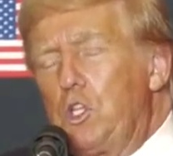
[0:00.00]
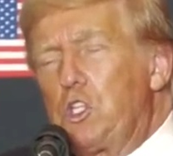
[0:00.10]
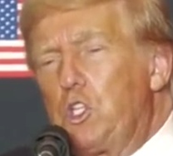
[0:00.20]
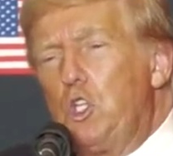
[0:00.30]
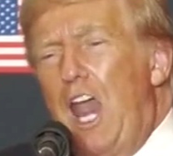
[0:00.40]
with
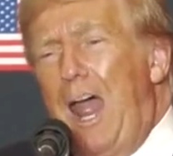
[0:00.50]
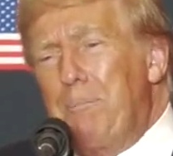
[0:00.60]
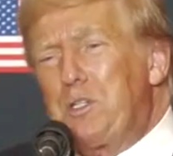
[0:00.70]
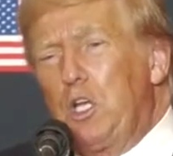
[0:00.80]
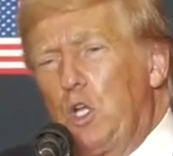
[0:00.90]
his
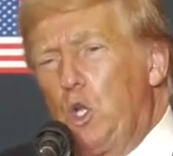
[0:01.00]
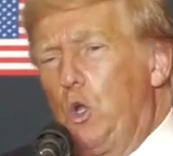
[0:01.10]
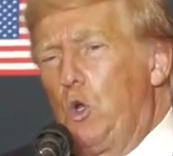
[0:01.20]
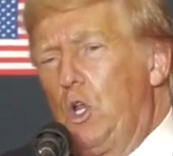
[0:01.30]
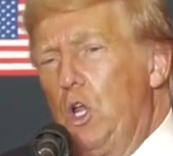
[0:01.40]

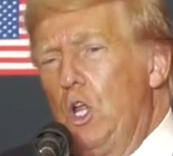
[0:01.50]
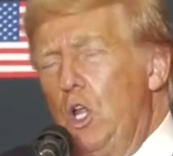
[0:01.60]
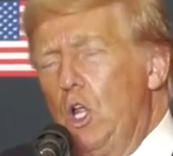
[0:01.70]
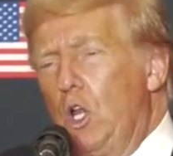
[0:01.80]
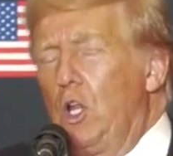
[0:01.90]

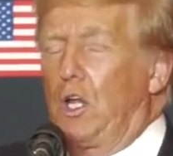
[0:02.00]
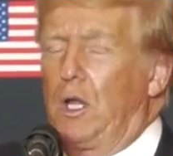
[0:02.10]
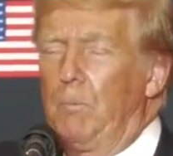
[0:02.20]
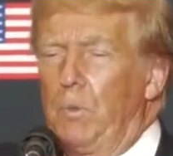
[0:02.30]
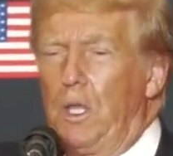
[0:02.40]
absolute,
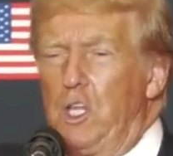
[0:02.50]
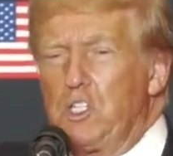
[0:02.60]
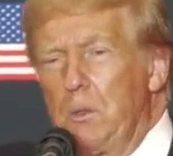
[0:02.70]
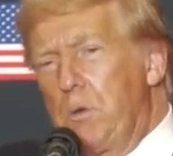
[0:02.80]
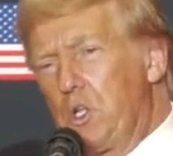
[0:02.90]

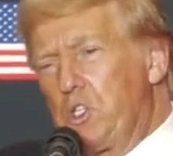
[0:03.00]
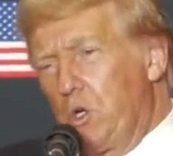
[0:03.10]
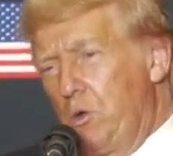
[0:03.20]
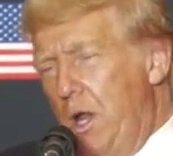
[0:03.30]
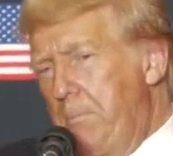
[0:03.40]
look, he's the
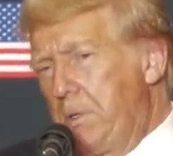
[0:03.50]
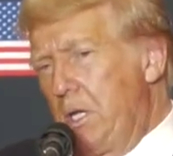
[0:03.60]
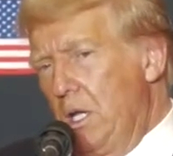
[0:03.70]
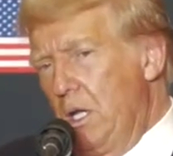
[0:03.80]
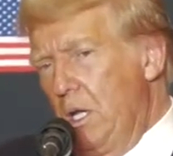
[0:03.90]
most
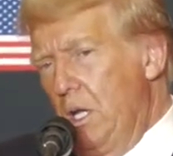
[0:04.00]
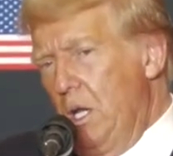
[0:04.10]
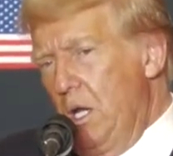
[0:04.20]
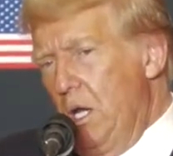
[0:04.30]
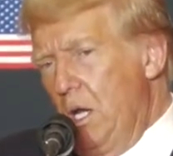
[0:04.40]
corrupt.
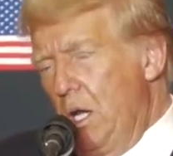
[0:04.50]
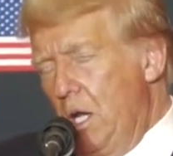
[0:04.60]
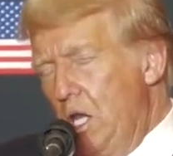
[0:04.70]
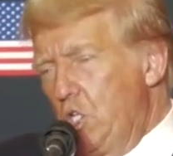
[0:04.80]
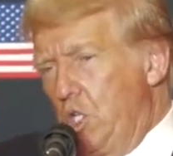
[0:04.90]

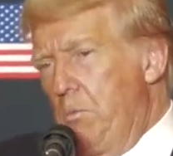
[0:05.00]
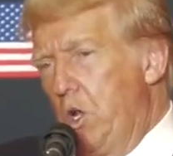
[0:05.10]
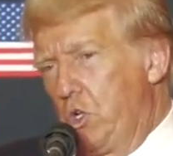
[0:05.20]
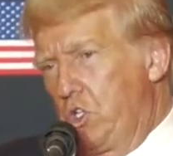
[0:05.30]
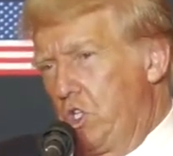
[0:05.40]
He's
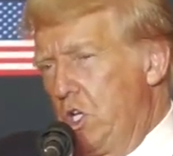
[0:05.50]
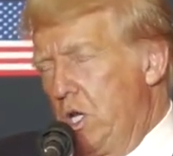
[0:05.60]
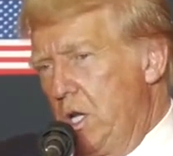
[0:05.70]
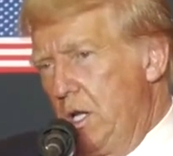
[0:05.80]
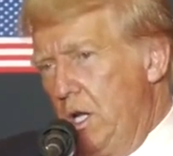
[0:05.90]
the
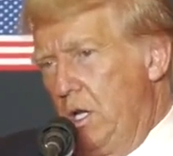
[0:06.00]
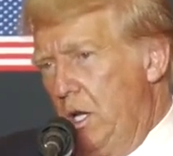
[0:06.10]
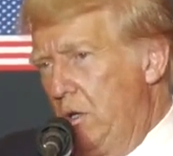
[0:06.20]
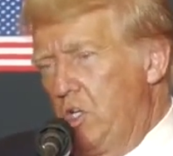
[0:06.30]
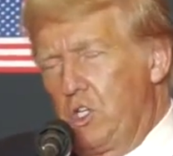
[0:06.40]
most,
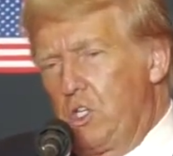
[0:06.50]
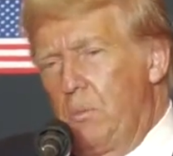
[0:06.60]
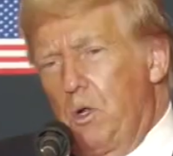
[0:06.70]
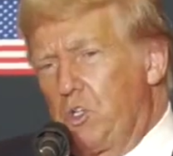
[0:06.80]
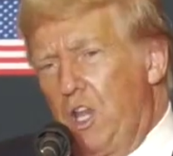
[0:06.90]

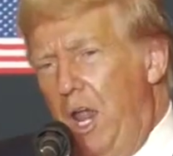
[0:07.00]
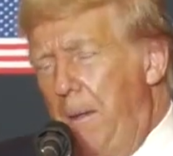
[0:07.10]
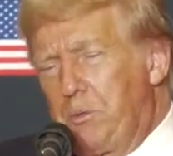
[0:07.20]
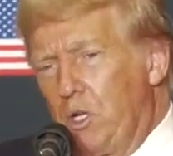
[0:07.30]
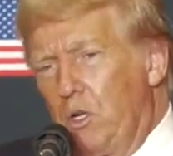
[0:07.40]
just the
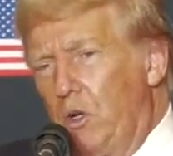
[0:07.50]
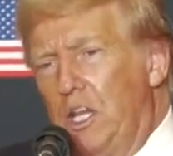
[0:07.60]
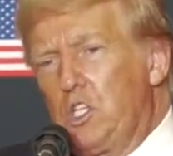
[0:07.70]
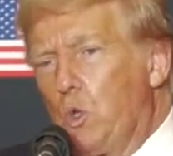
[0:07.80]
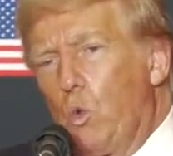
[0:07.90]
most
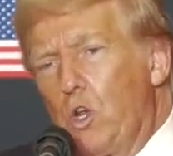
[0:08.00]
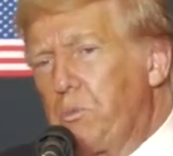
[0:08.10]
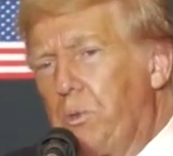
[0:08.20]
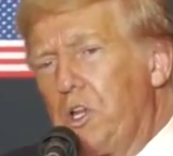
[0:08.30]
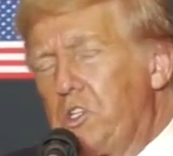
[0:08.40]
absolute. He's the
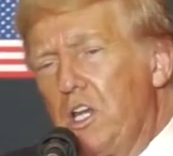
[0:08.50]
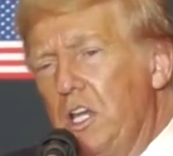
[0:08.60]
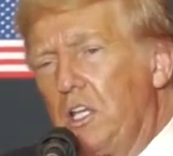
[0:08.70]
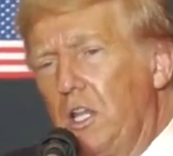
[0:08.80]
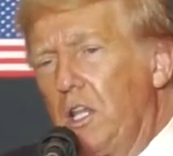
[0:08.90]
worst
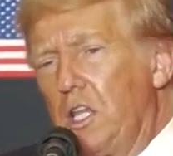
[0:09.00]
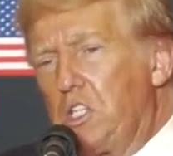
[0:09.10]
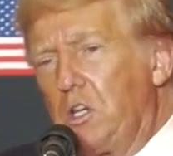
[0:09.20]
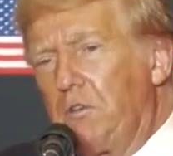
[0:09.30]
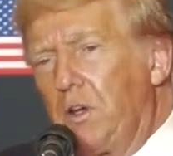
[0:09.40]
president in the
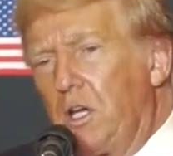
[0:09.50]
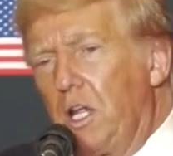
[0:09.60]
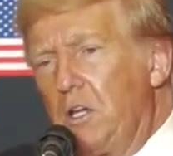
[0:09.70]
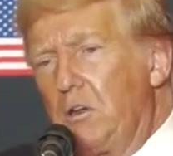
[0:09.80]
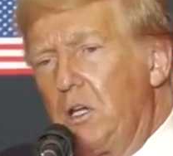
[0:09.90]
history of
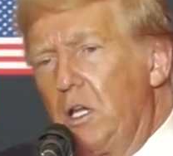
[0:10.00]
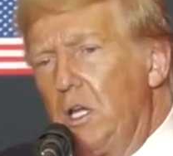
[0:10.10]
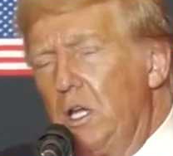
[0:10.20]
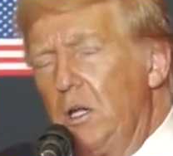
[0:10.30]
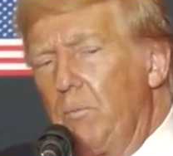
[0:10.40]
our
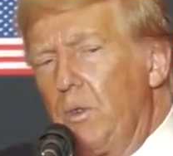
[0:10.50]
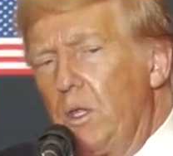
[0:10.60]
country.